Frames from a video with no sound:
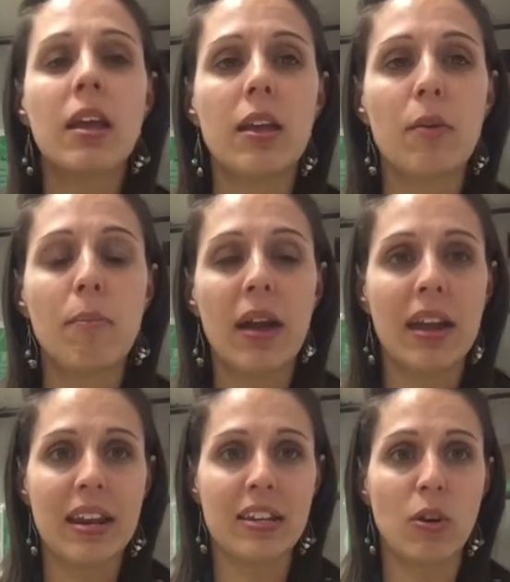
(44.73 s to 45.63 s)
you
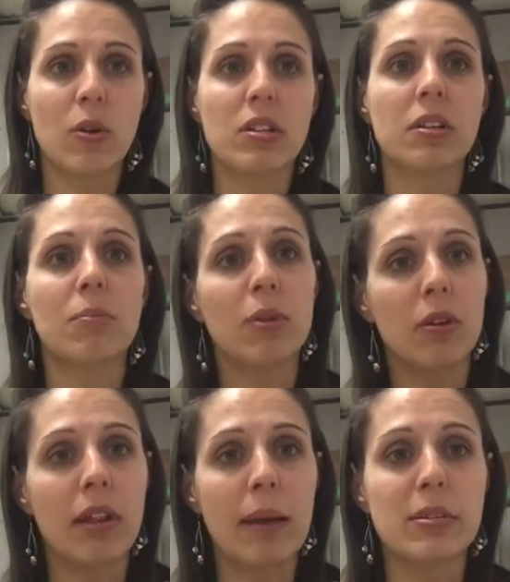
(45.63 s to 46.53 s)
might need to go into the
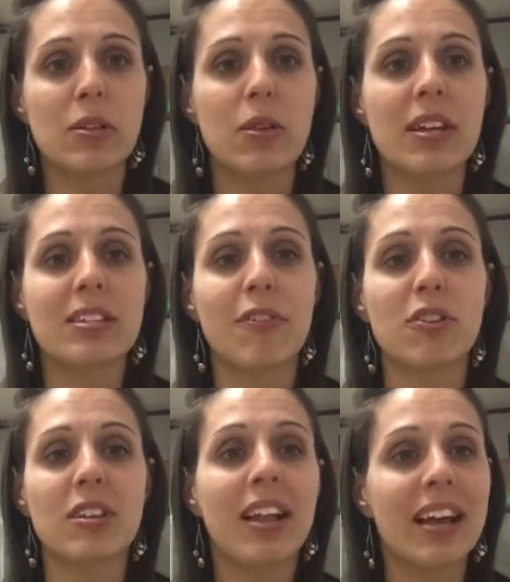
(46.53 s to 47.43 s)
computer lab to do this. If
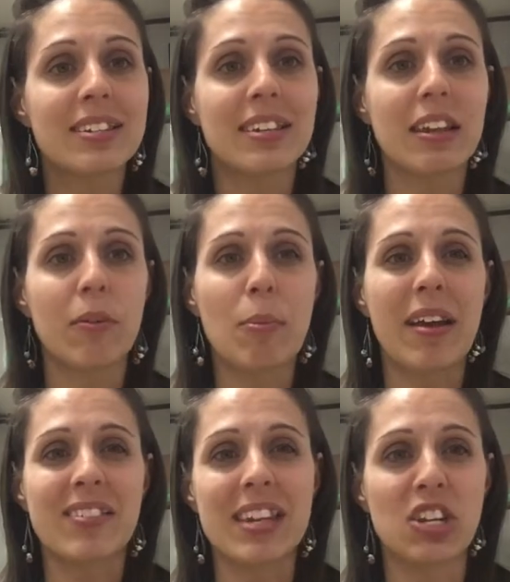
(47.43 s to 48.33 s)
there's a class in there, we might
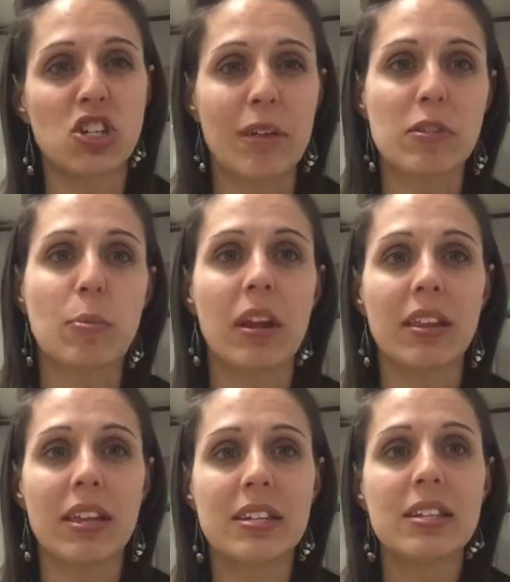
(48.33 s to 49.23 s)
have to take shifts, but at
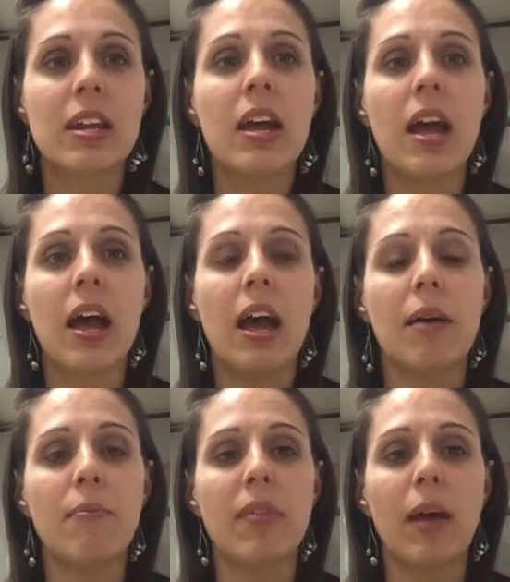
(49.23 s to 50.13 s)
least
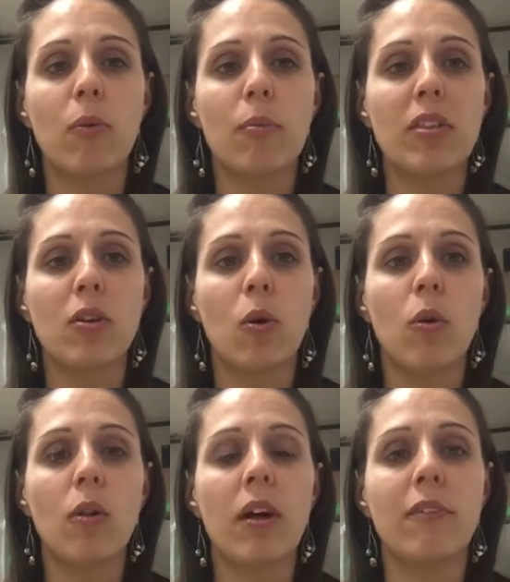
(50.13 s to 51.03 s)
that will be the
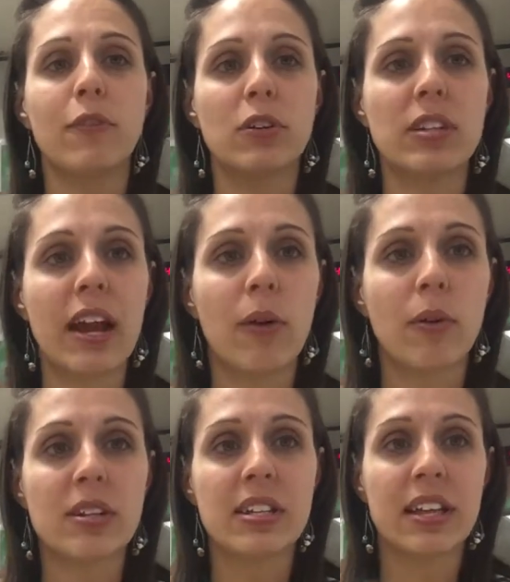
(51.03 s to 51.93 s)
goal of first
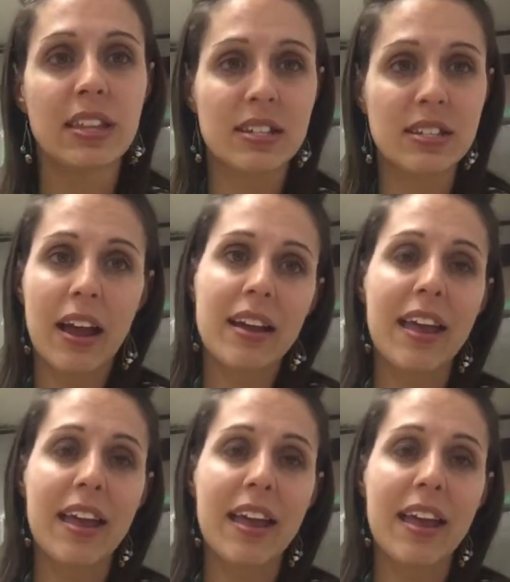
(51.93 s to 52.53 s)
hour, is to get this done.